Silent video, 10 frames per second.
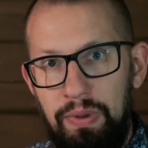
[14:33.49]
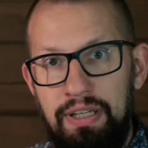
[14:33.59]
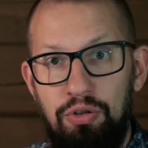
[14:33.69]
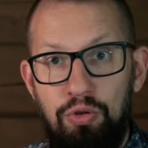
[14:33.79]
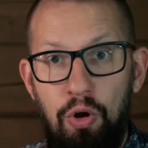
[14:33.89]
we
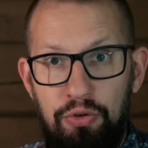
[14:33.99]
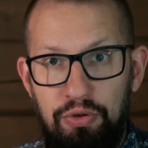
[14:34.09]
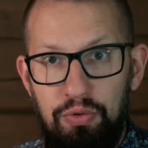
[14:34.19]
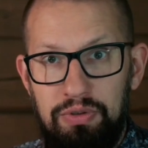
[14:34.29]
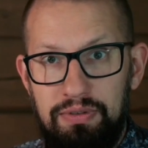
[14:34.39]
need to go
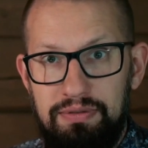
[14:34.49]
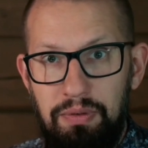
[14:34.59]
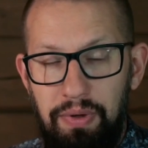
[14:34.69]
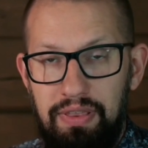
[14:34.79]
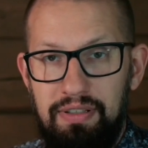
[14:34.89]
through
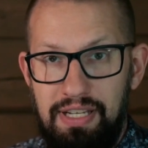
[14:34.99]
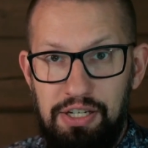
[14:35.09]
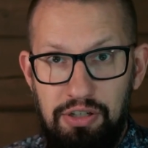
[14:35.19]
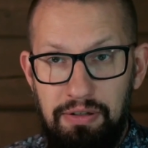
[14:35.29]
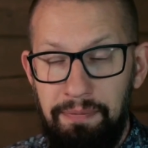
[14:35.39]
with the
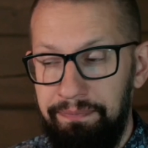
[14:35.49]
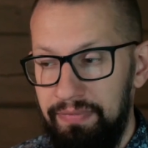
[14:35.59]
session.